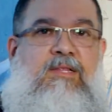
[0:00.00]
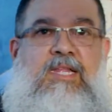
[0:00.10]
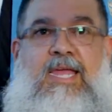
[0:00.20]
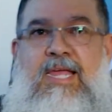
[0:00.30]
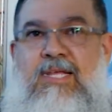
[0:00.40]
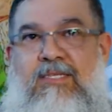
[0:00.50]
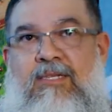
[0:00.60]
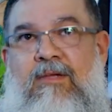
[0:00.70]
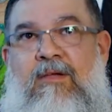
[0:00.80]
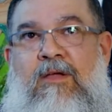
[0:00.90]
things,
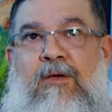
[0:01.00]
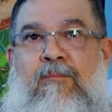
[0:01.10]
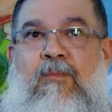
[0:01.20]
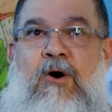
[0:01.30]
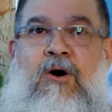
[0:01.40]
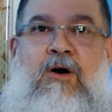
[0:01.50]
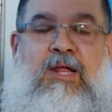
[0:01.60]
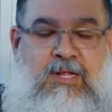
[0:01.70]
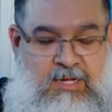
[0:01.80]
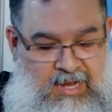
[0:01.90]
but
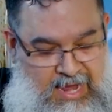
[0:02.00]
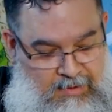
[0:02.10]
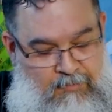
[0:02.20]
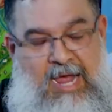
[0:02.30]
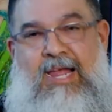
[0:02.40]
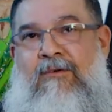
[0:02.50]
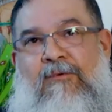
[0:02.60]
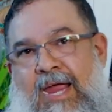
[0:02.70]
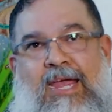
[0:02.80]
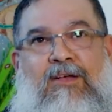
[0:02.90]
like black and
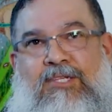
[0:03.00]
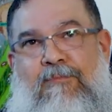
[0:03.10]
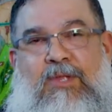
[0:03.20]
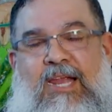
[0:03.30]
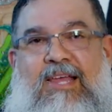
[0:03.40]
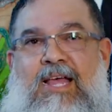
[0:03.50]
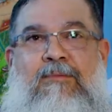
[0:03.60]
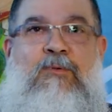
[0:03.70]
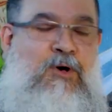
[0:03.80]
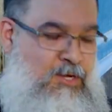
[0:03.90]
gray or something like
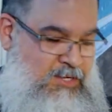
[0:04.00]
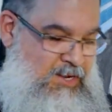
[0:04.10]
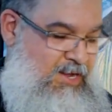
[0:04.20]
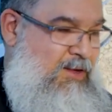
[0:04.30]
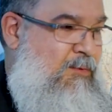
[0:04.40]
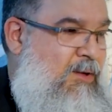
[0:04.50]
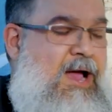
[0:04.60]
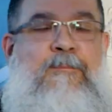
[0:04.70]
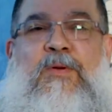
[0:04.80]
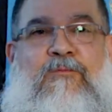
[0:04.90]
that. But
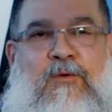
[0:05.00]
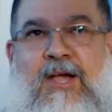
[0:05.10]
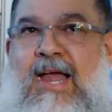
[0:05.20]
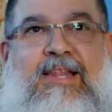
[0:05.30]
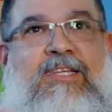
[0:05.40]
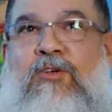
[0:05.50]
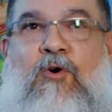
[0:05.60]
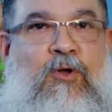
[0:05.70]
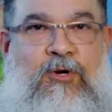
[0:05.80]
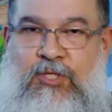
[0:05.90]
I prefer adding
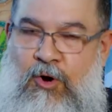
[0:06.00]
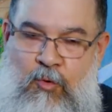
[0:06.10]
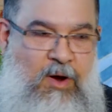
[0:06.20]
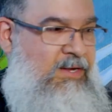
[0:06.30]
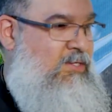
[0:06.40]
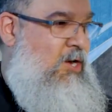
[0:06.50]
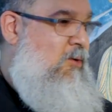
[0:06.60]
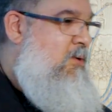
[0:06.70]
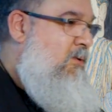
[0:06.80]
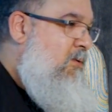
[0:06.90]
colors always. So